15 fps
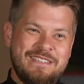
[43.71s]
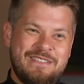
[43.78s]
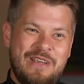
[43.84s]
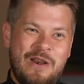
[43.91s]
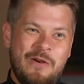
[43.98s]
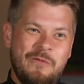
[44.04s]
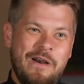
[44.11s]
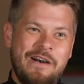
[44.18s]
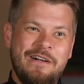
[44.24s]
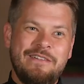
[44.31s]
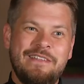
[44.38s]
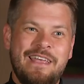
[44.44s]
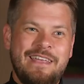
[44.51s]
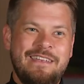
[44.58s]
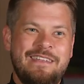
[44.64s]

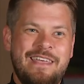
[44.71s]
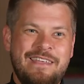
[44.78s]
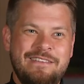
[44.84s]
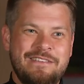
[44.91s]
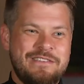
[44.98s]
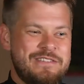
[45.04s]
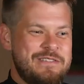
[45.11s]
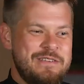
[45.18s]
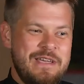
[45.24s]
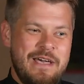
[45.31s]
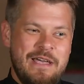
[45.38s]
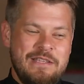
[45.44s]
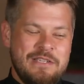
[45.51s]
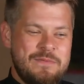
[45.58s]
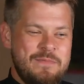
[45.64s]
stairwell and, and just,
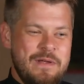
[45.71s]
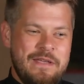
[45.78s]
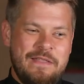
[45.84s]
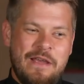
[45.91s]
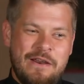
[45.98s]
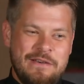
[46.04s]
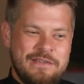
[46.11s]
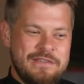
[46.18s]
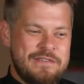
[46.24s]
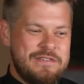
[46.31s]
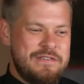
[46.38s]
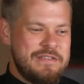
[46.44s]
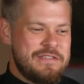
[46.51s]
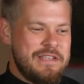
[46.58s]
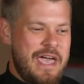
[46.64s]
just being there and just,
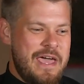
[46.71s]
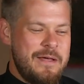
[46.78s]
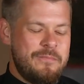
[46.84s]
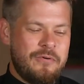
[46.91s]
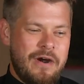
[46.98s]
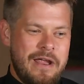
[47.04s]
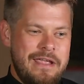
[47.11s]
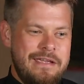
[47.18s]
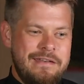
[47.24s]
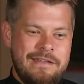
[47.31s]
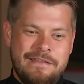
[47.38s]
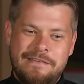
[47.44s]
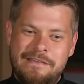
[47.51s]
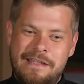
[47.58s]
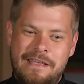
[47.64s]
just kind of praying
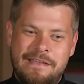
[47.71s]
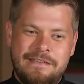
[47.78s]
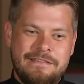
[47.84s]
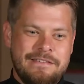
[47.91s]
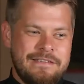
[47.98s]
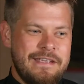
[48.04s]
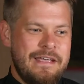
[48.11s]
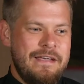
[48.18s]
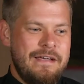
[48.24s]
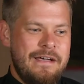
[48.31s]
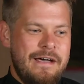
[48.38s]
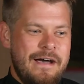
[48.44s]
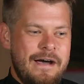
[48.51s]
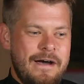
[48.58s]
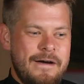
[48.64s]
and, and,
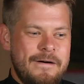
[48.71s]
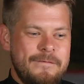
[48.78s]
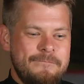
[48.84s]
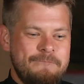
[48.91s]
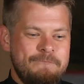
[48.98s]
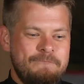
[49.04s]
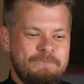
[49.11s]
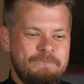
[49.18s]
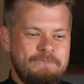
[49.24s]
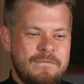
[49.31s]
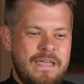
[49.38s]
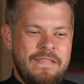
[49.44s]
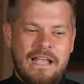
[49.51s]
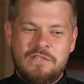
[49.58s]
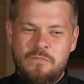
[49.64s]
um,
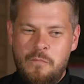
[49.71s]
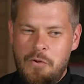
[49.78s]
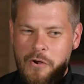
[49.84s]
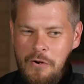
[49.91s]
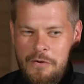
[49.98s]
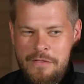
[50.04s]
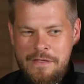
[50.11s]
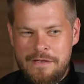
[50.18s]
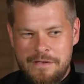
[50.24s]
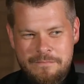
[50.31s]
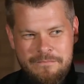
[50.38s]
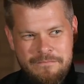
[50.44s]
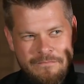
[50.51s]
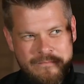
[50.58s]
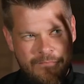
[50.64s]
and that's when we heard the,
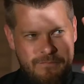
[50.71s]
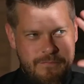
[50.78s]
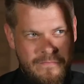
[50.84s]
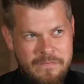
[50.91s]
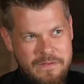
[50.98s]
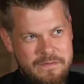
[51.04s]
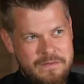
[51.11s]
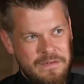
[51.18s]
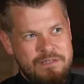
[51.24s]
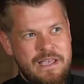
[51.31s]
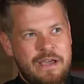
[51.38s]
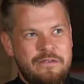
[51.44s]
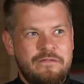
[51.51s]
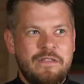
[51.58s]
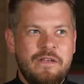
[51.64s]
the, the
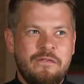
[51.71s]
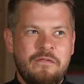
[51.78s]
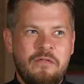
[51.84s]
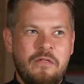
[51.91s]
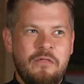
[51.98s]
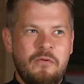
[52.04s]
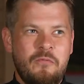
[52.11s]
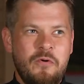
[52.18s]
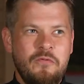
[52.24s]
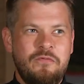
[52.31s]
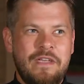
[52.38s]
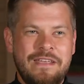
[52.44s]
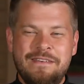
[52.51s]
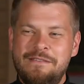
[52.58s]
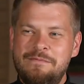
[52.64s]
sound of the, the roof
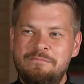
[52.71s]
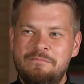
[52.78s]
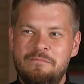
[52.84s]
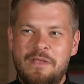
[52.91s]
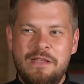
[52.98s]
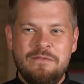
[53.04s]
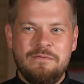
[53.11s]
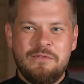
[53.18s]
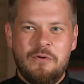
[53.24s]
getting, getting